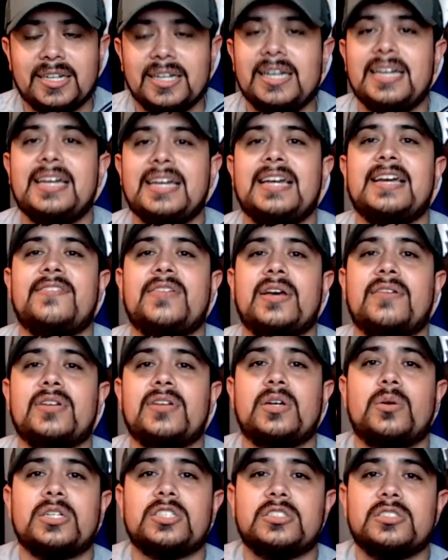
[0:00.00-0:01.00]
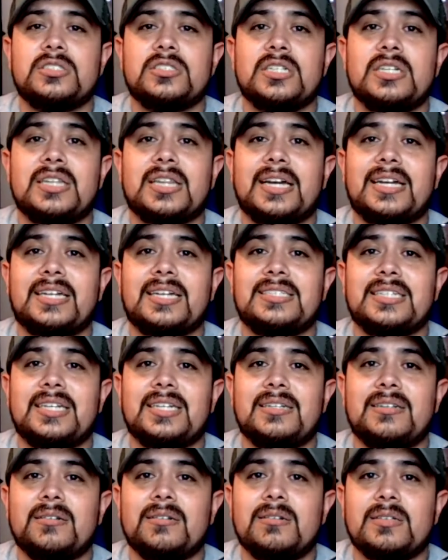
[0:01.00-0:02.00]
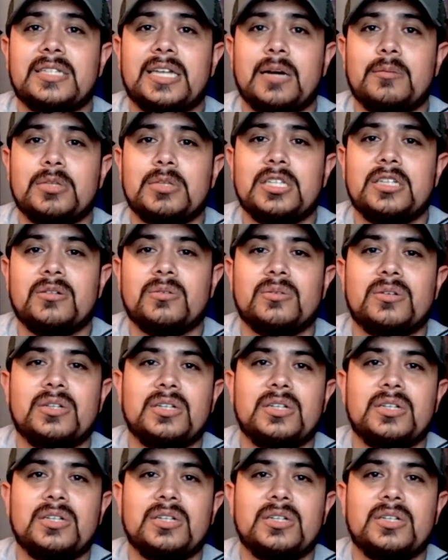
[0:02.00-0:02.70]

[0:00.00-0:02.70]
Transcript: If you have any questions, like I said, down below.